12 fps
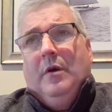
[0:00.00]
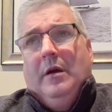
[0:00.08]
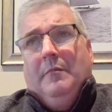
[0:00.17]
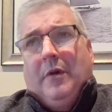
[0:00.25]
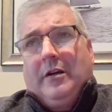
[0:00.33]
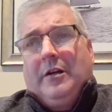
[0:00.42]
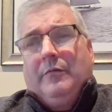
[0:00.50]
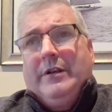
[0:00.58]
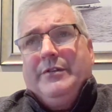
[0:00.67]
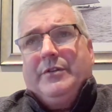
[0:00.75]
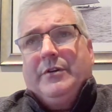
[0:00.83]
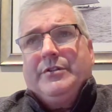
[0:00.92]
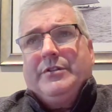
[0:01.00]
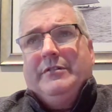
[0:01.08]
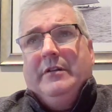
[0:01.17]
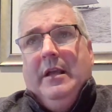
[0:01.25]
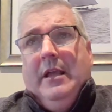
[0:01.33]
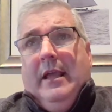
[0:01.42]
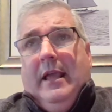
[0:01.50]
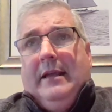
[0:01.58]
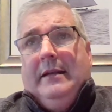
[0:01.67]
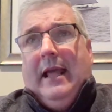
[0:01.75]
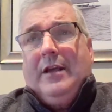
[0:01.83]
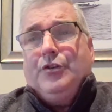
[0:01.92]
um, market research and
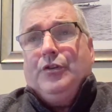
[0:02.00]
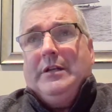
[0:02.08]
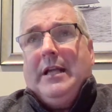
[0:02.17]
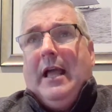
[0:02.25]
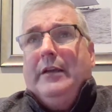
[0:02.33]
and actually